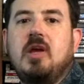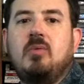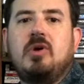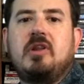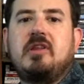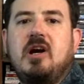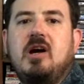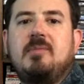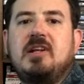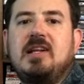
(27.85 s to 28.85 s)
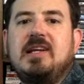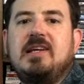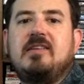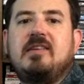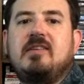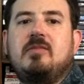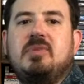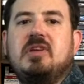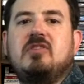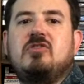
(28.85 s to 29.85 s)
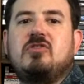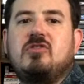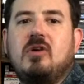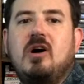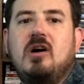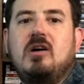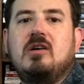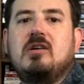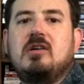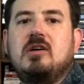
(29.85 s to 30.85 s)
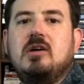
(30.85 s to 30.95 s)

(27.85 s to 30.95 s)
And one of the common links has been strong,